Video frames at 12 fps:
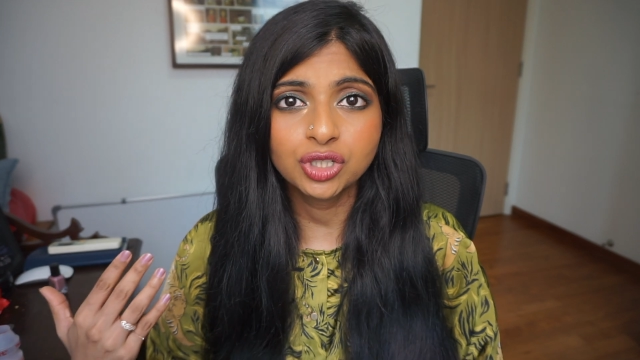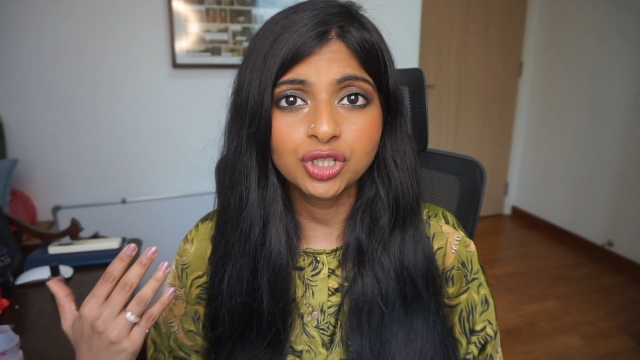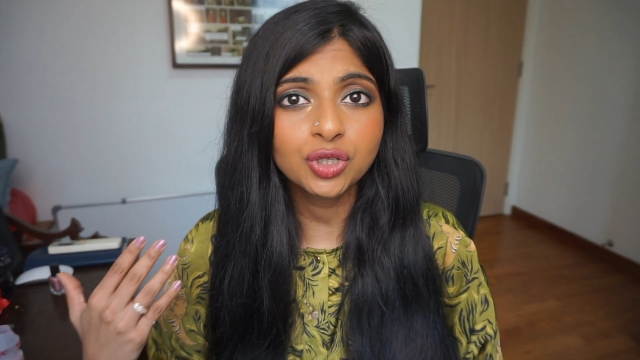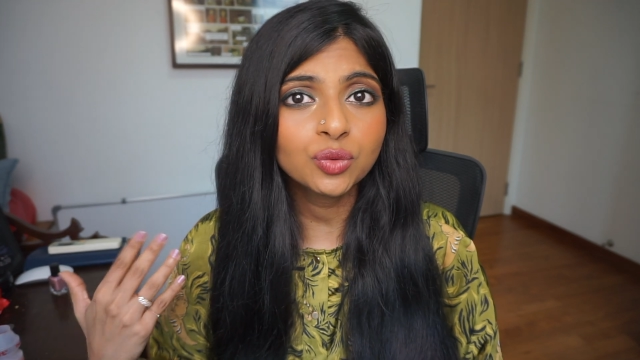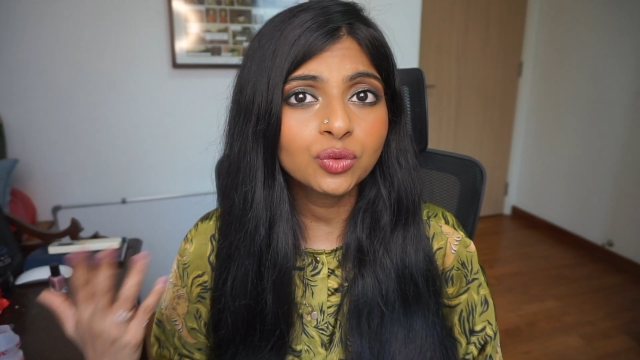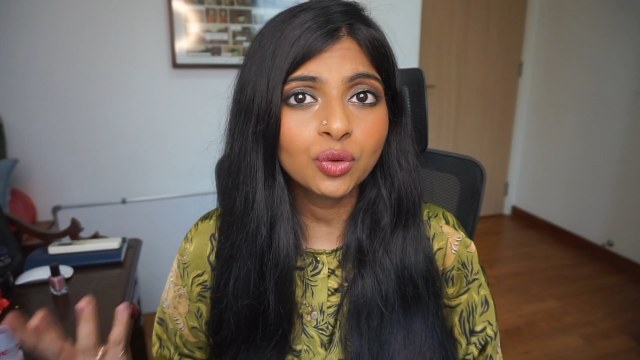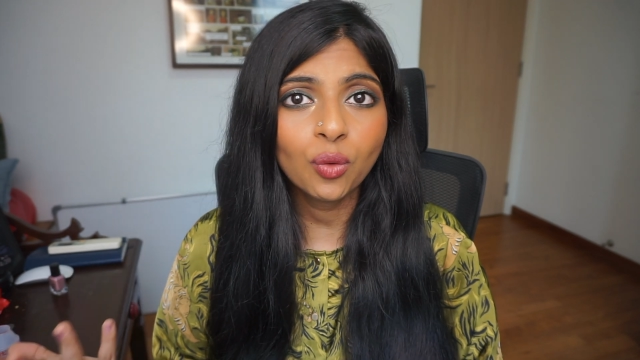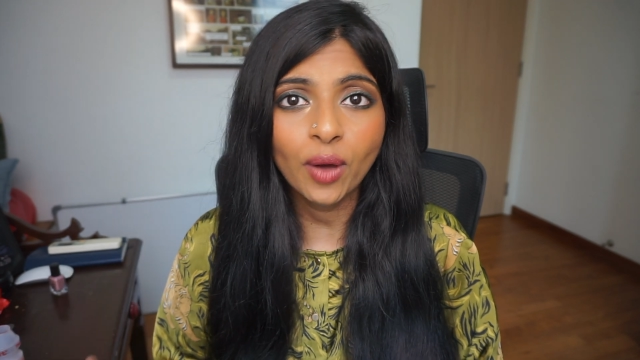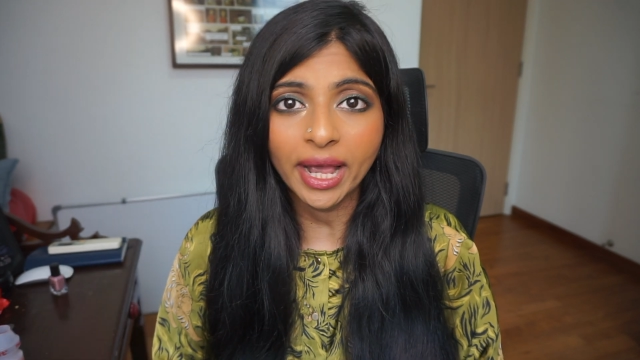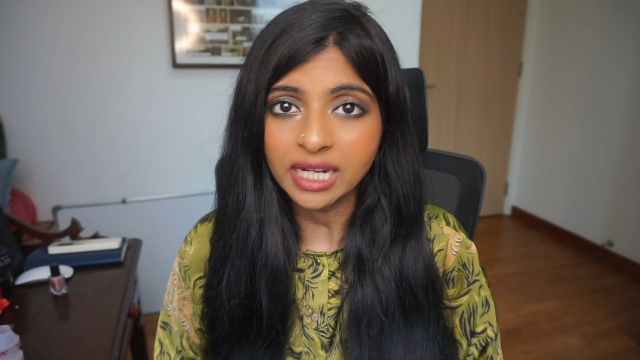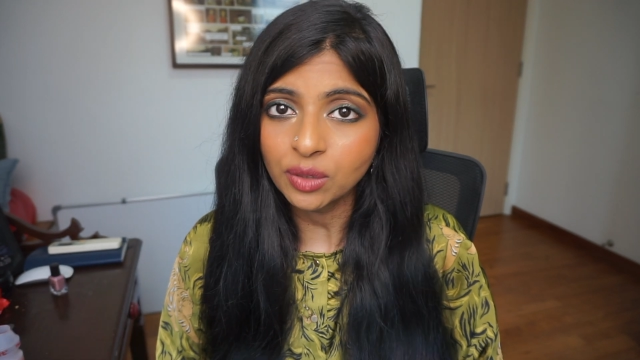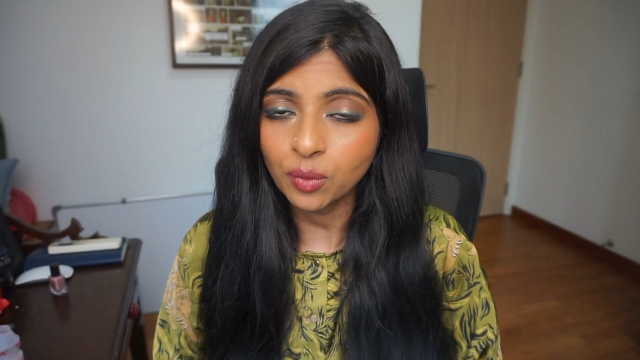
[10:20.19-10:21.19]
Do you know
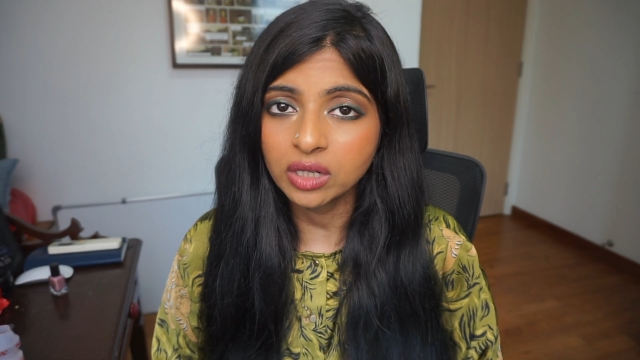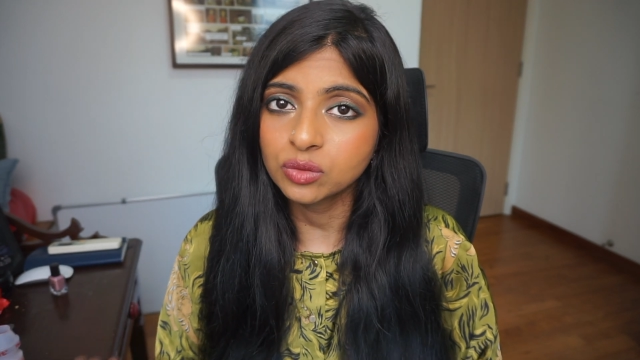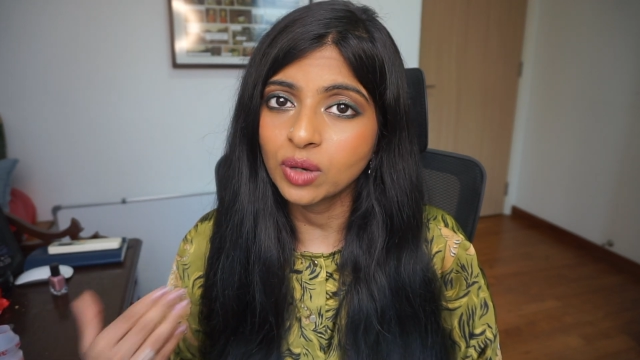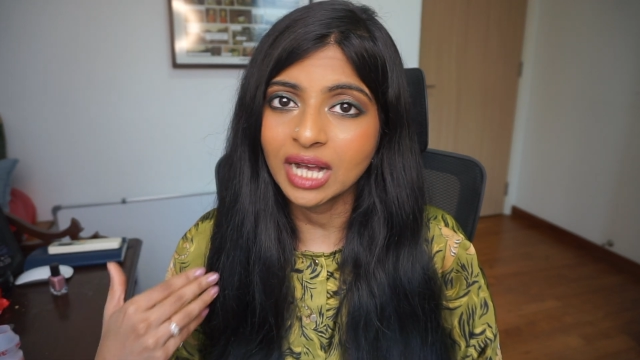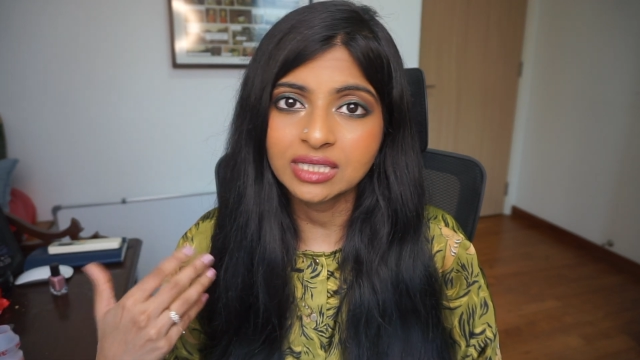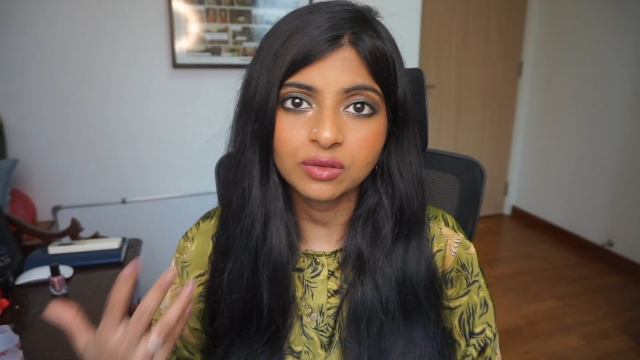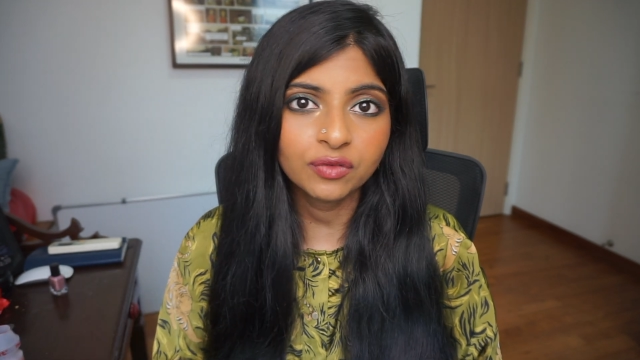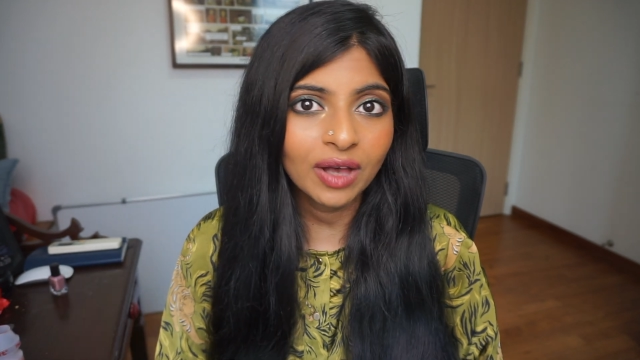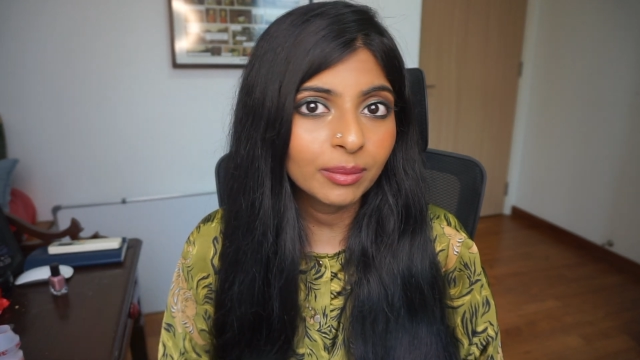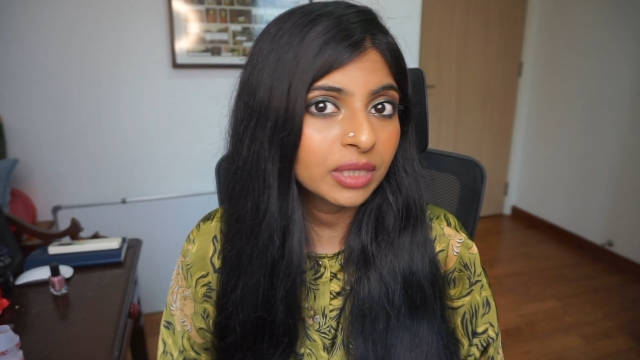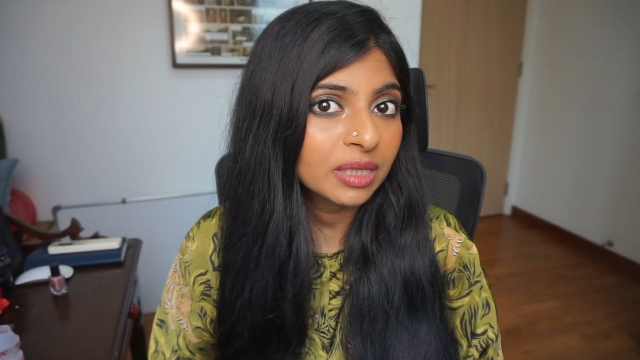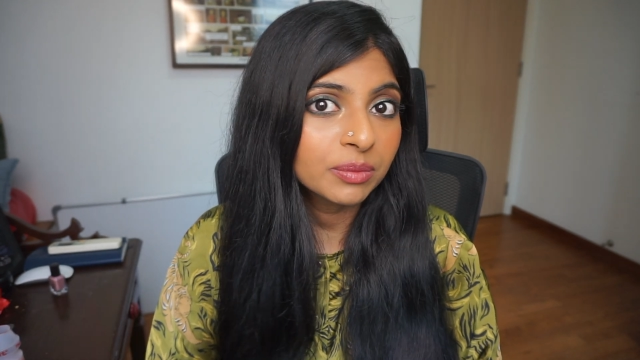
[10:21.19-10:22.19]
anyone who has a
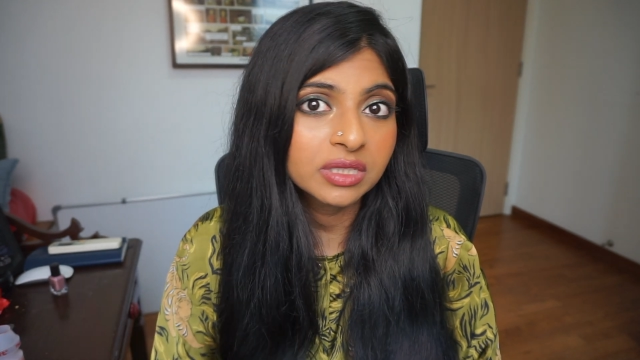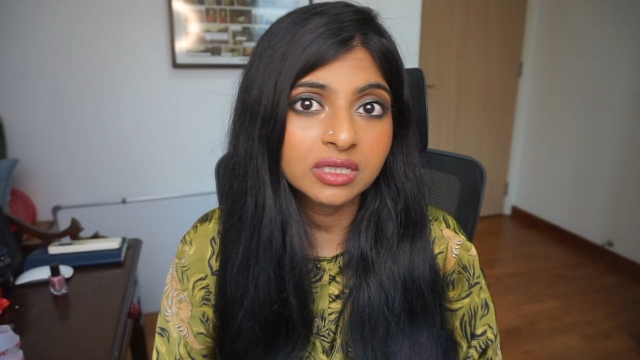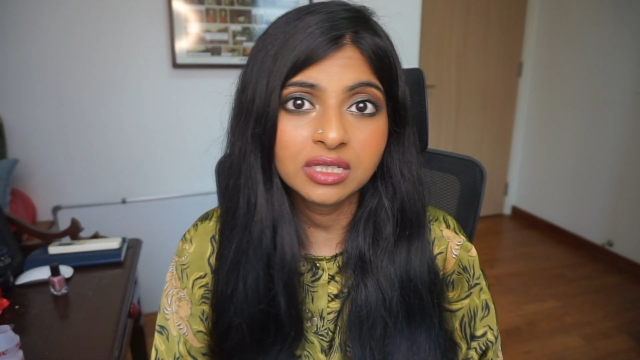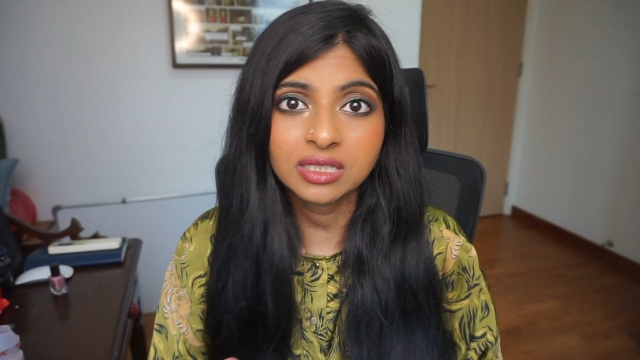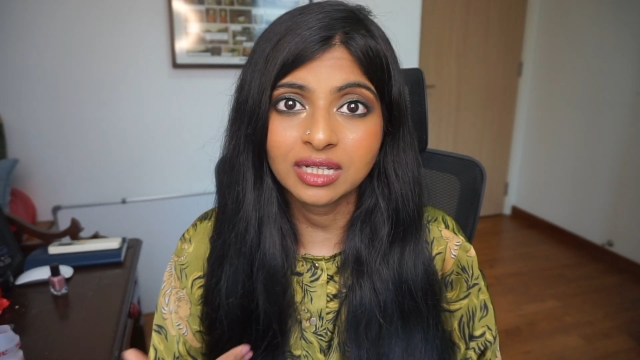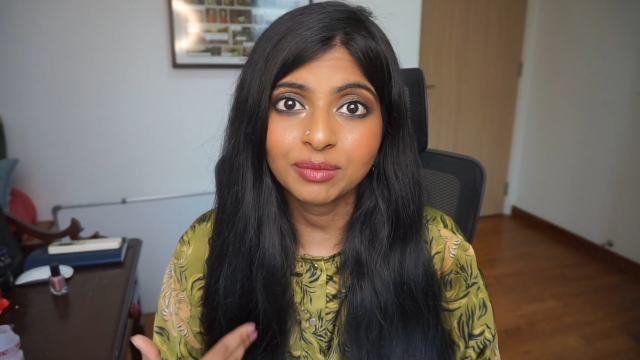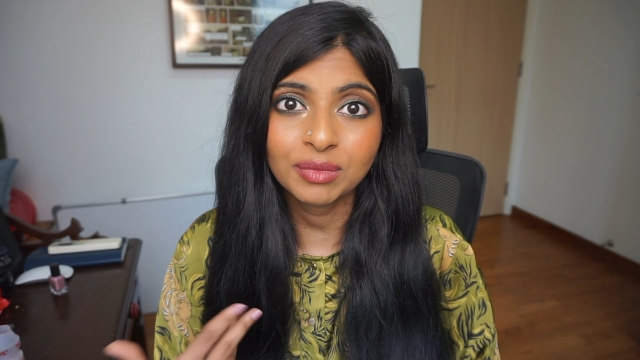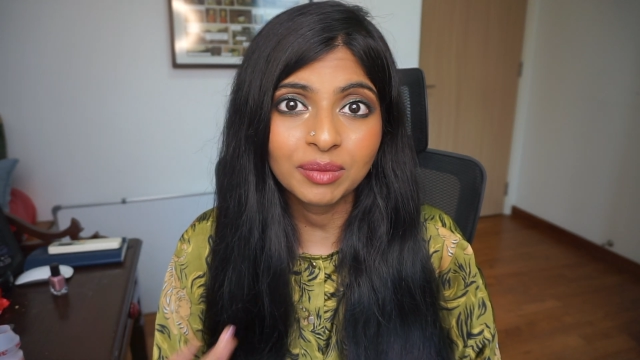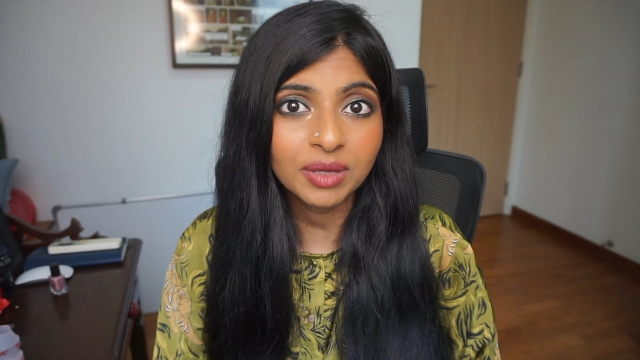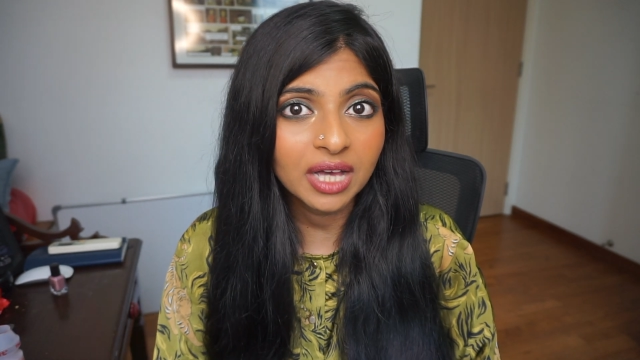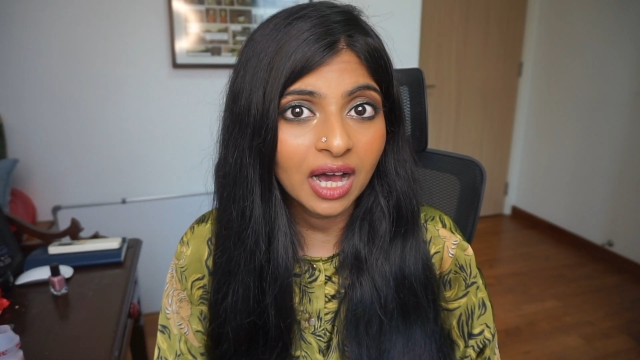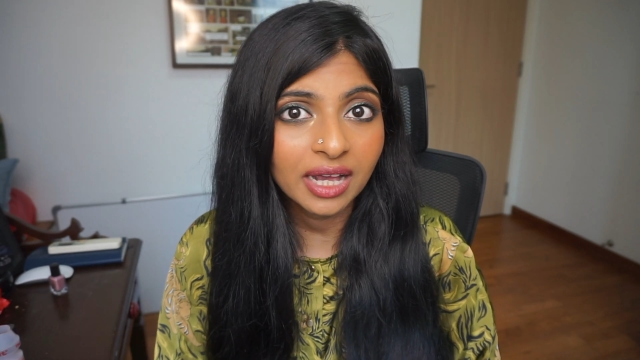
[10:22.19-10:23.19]
family business that may
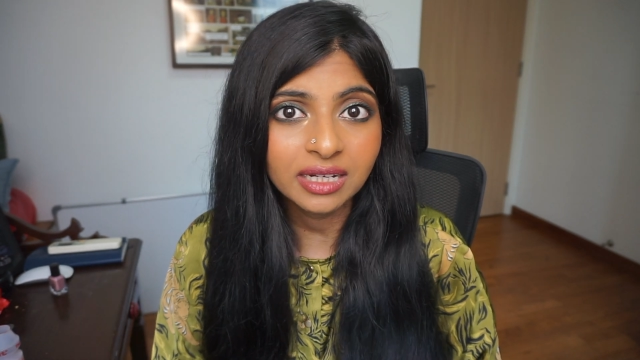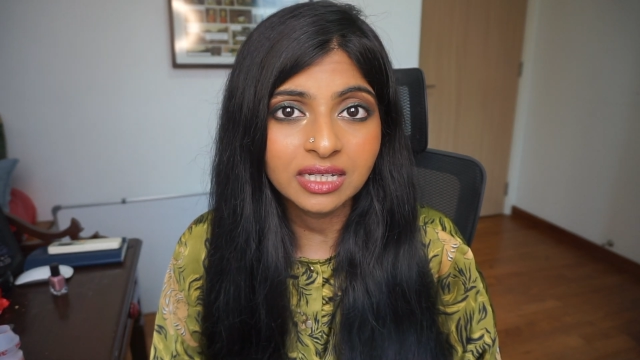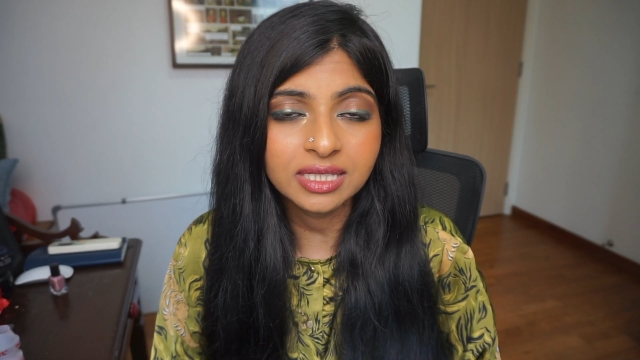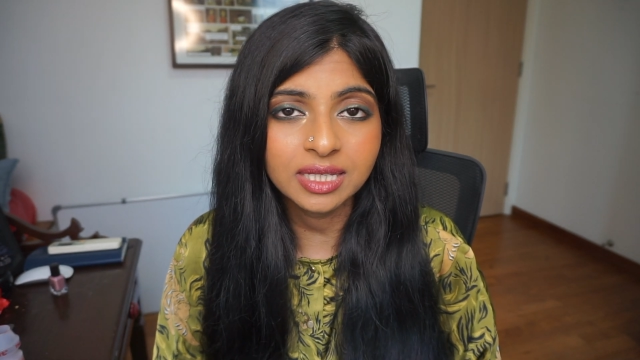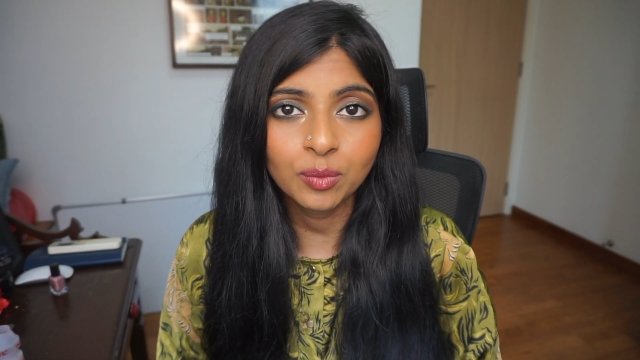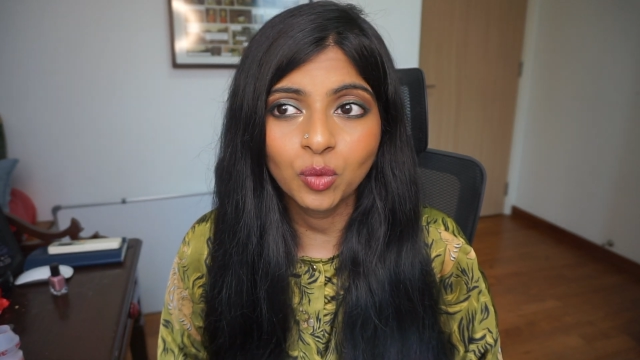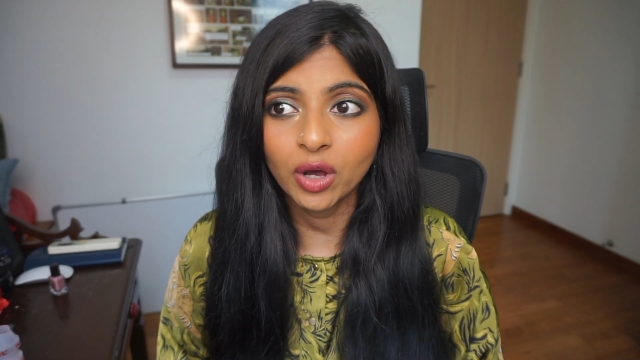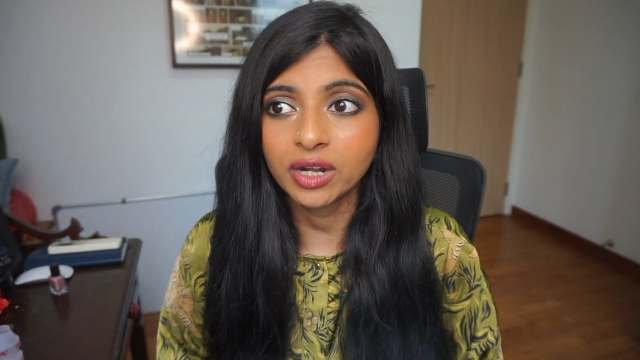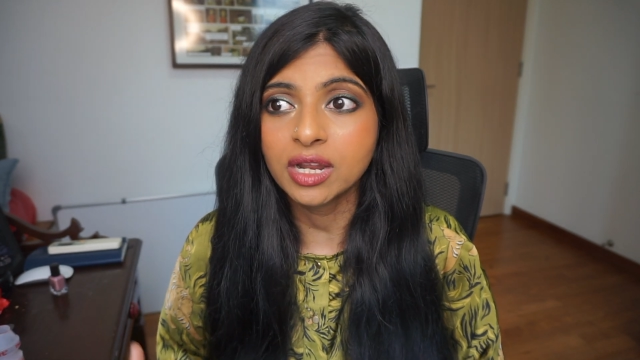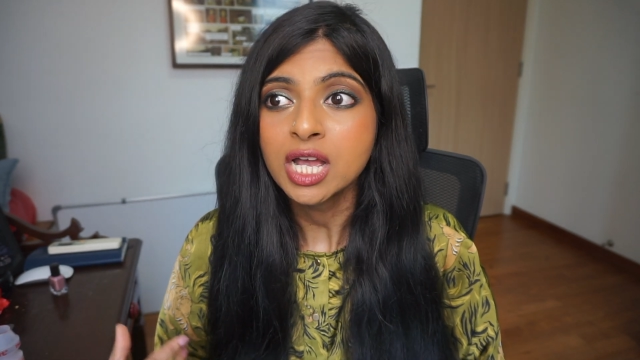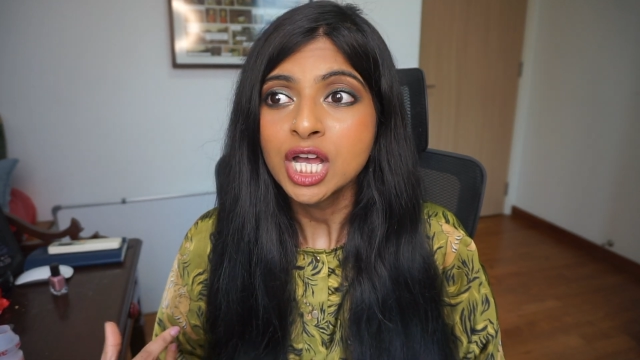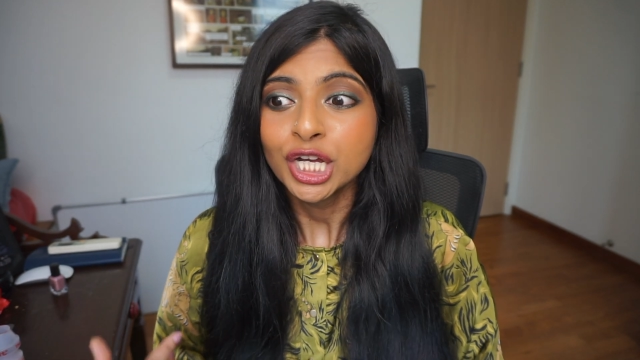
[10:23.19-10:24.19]
be hiring someone?